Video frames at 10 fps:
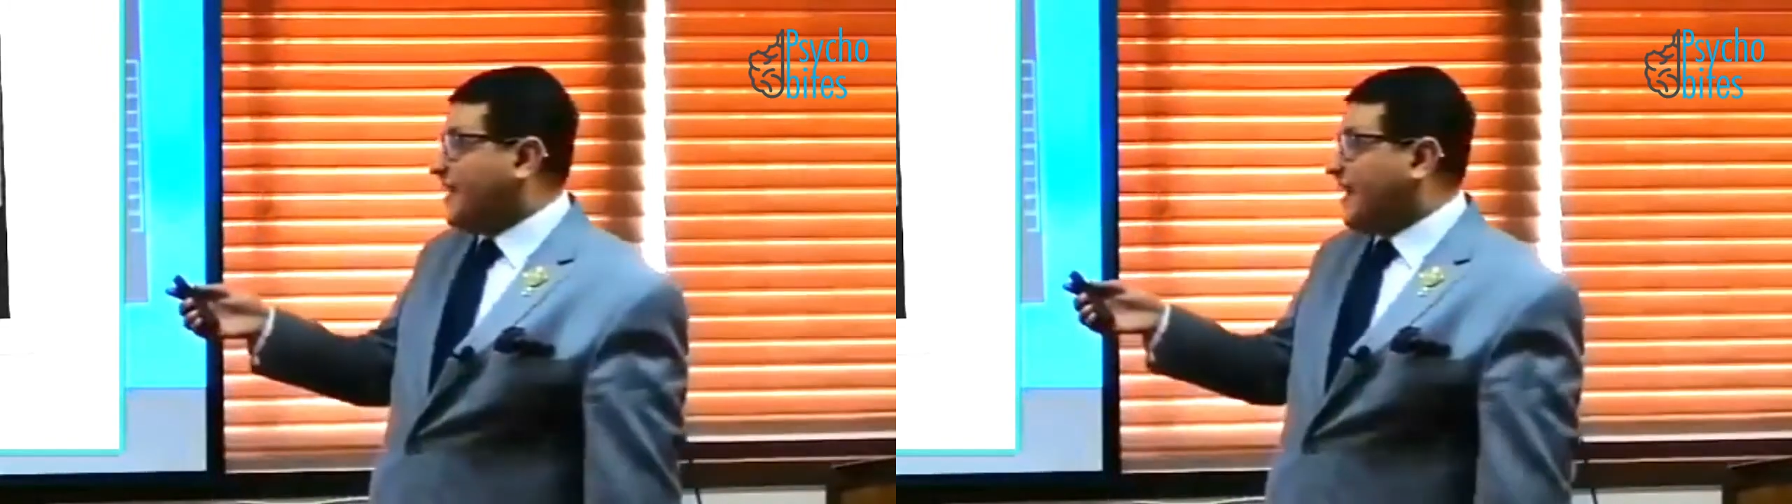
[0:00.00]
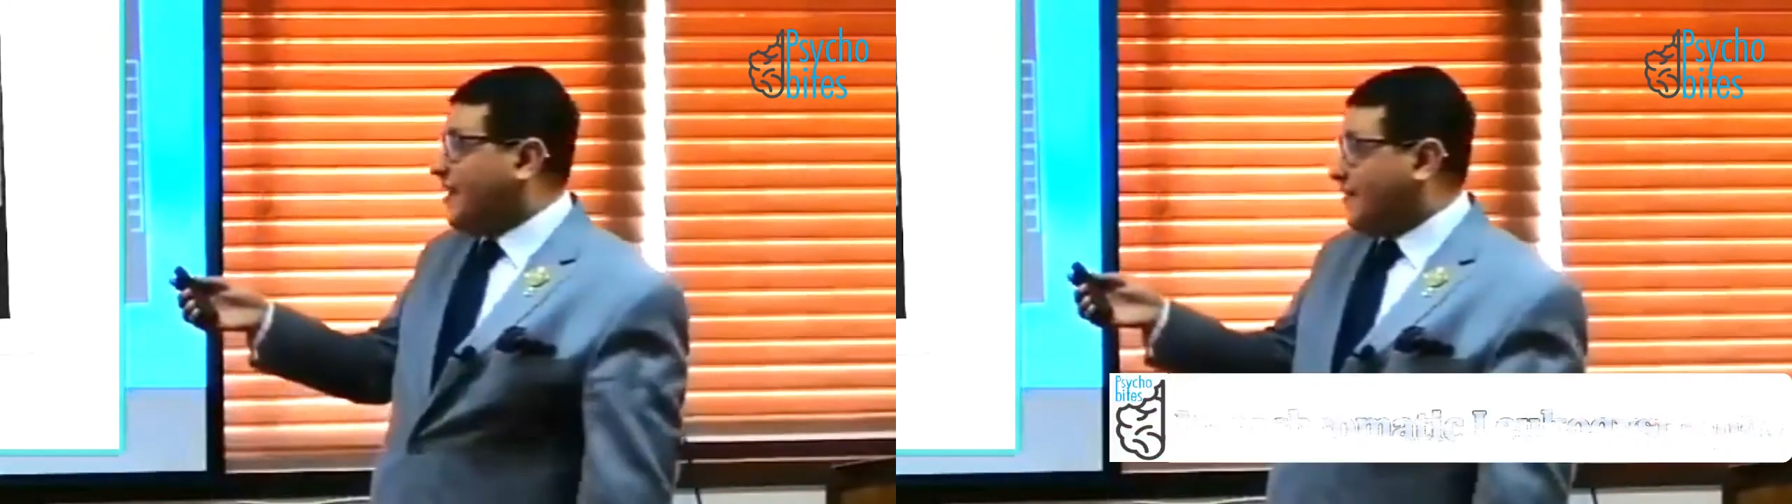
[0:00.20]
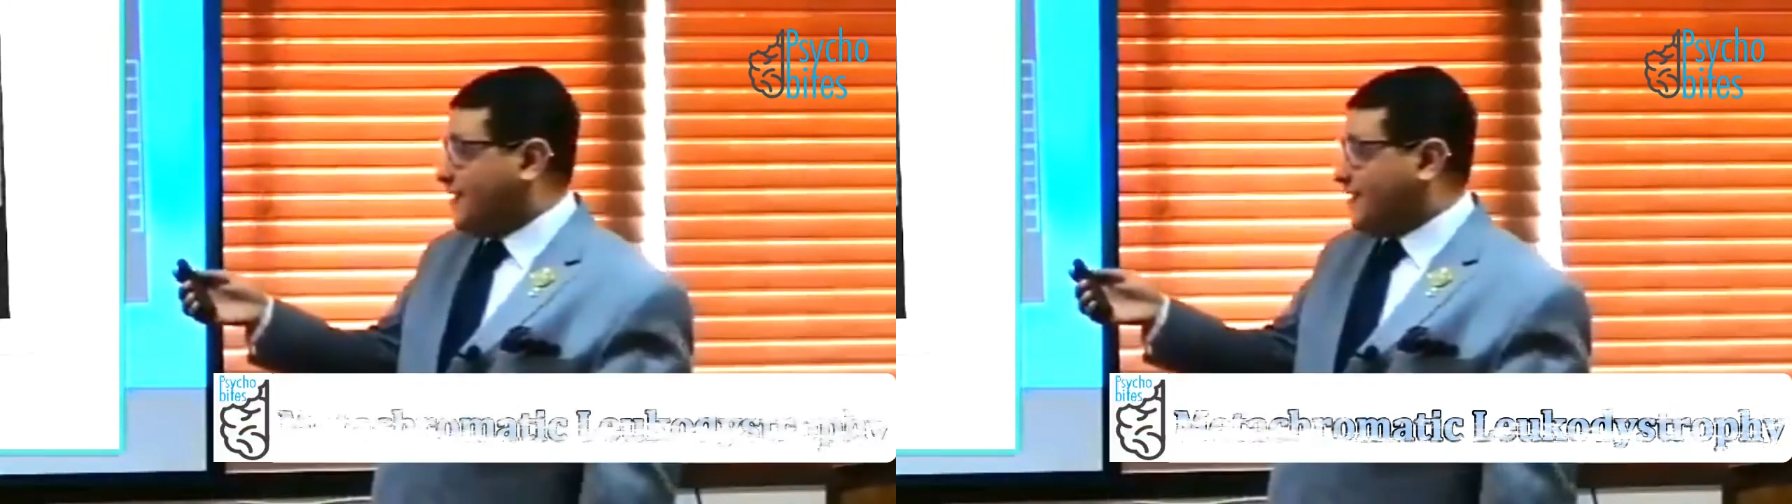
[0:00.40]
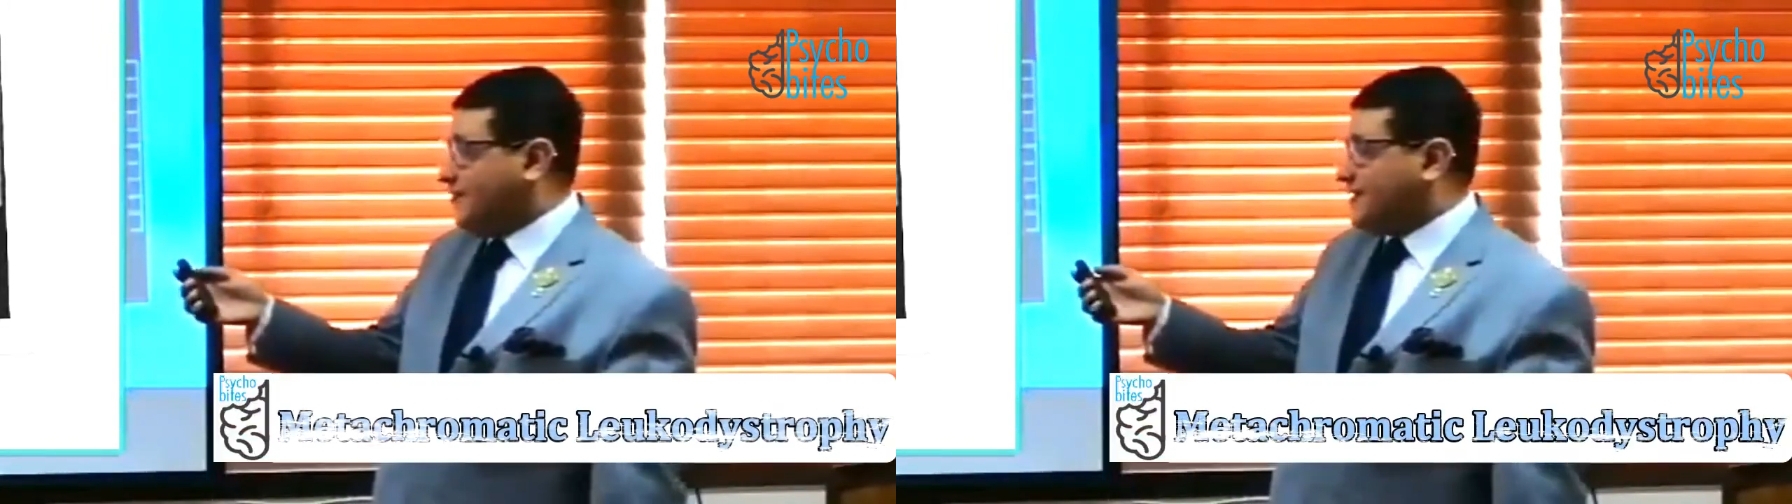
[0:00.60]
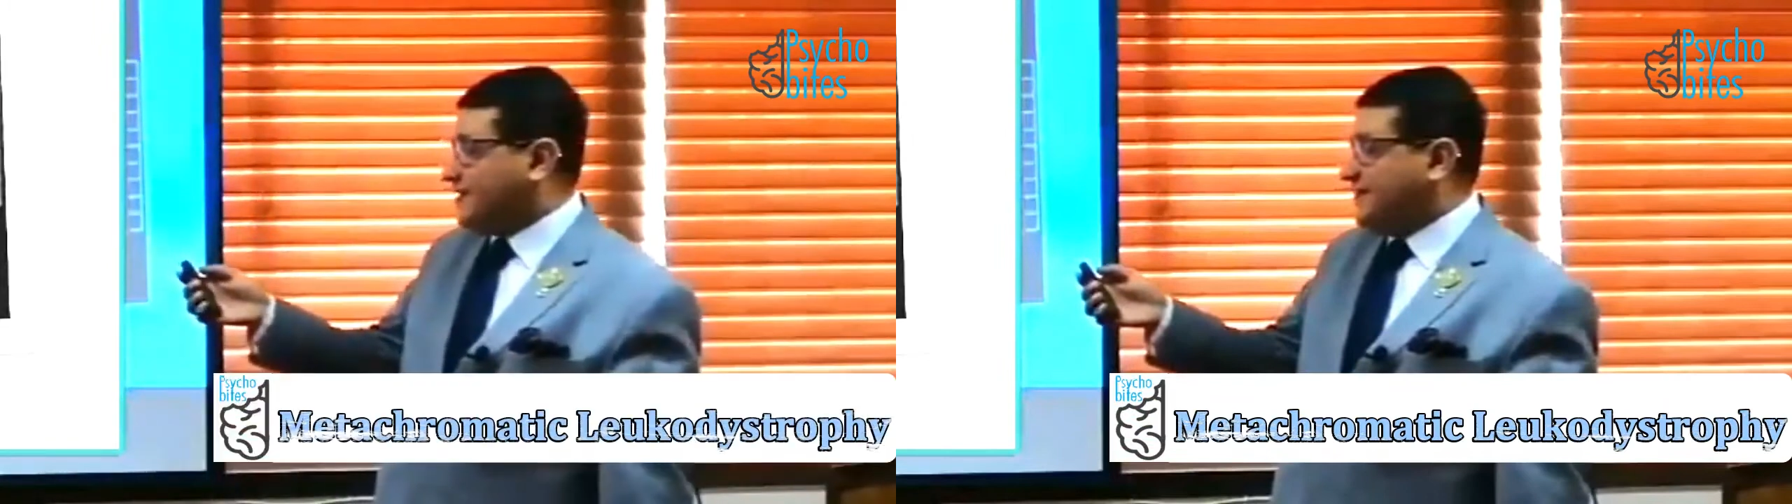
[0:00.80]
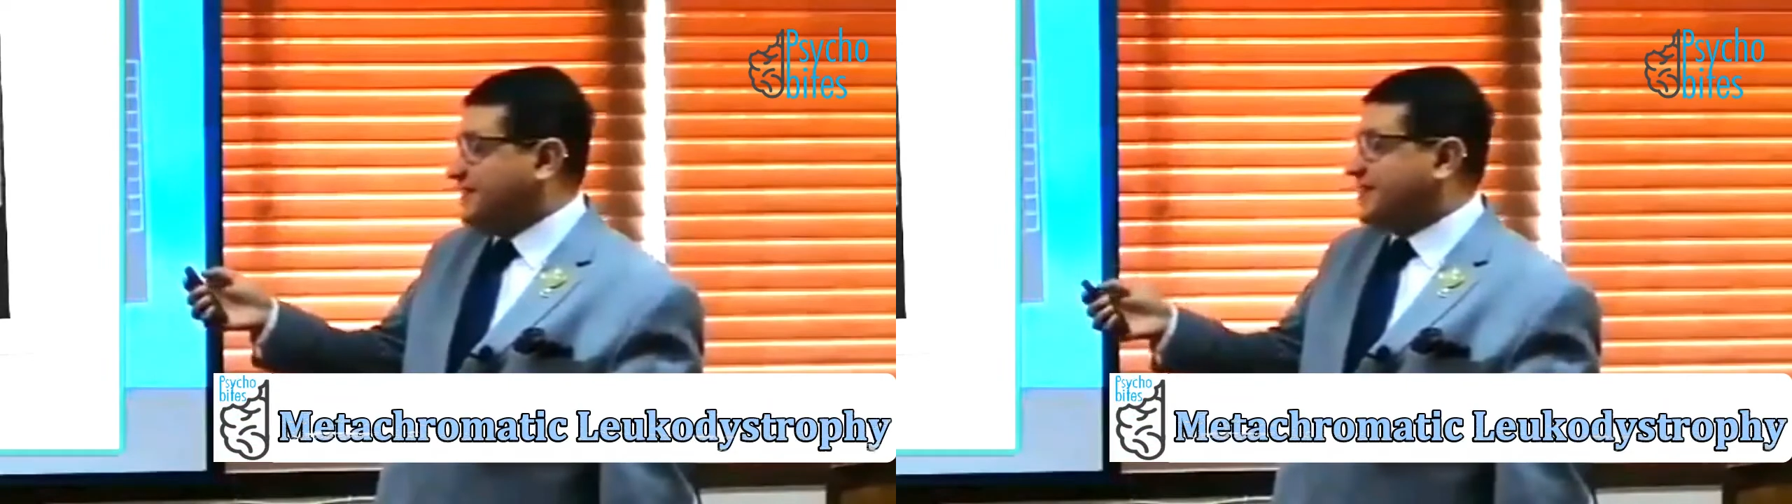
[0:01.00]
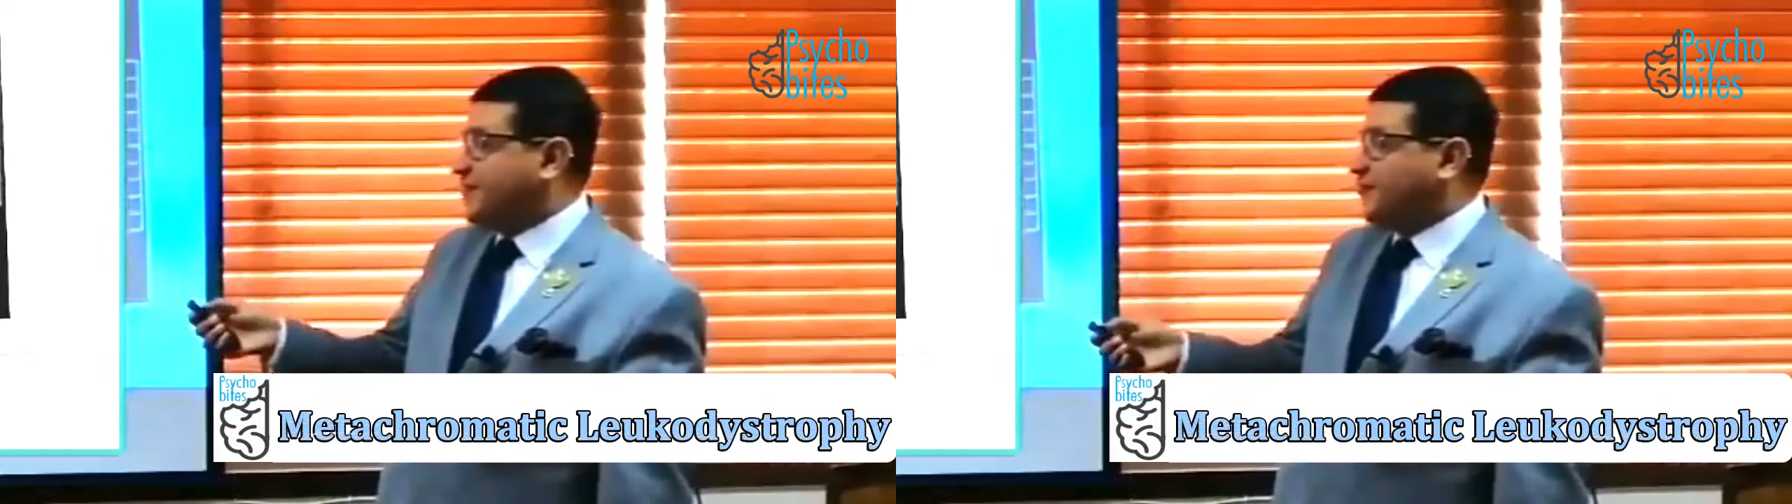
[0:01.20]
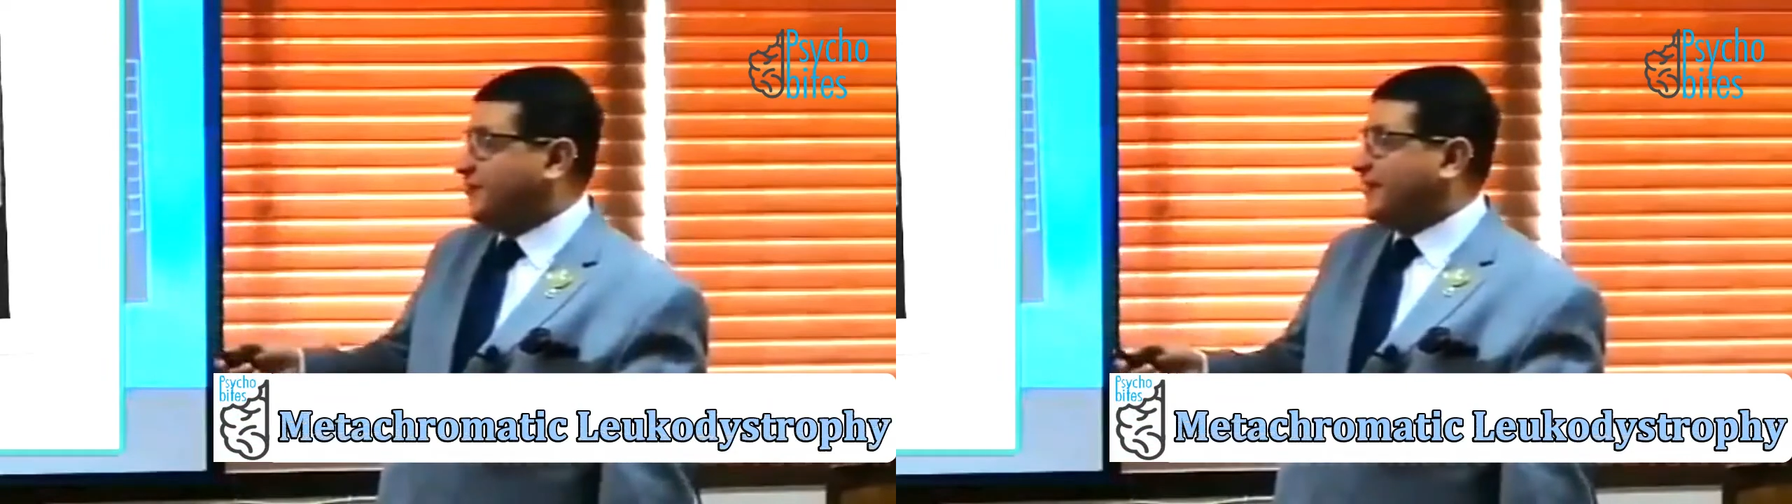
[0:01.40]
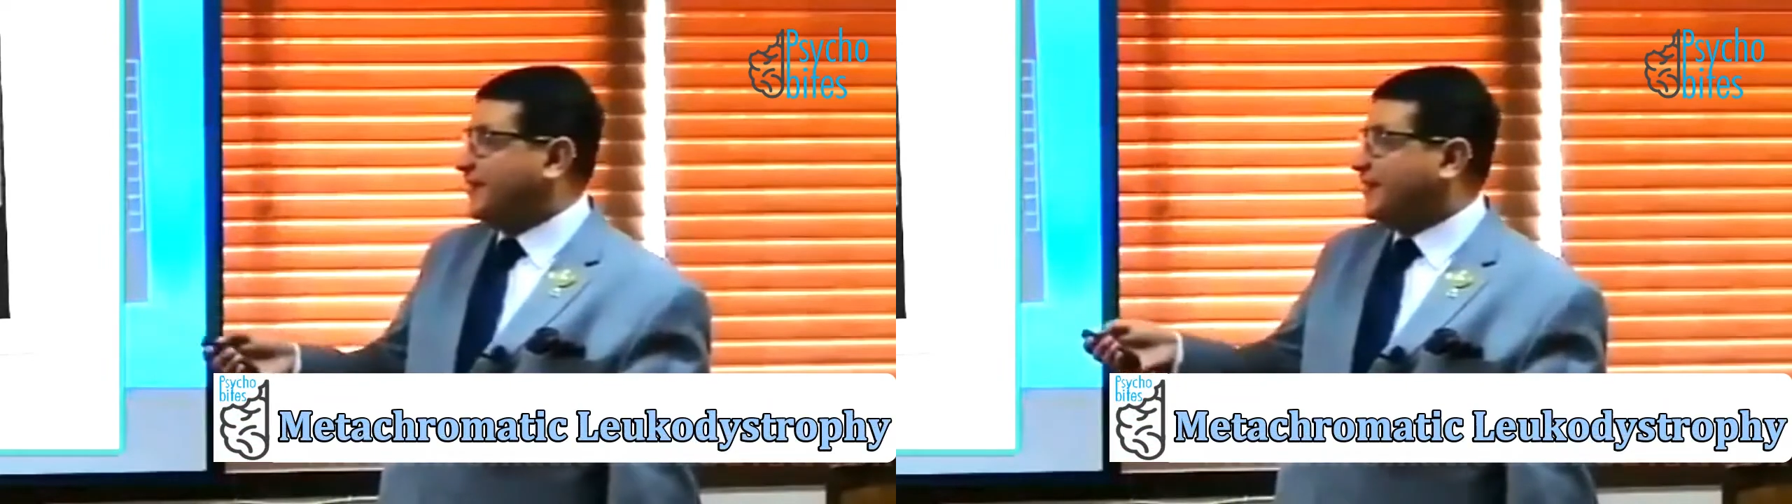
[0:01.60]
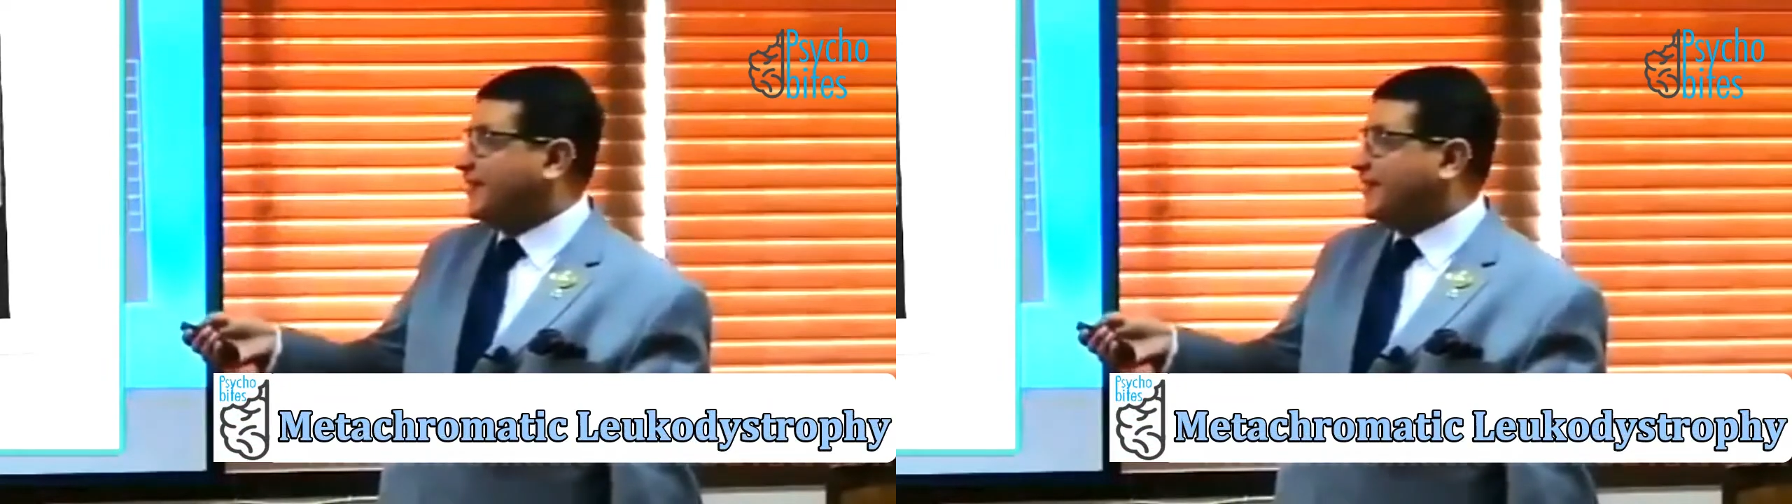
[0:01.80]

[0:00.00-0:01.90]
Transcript: among them is the metachromatic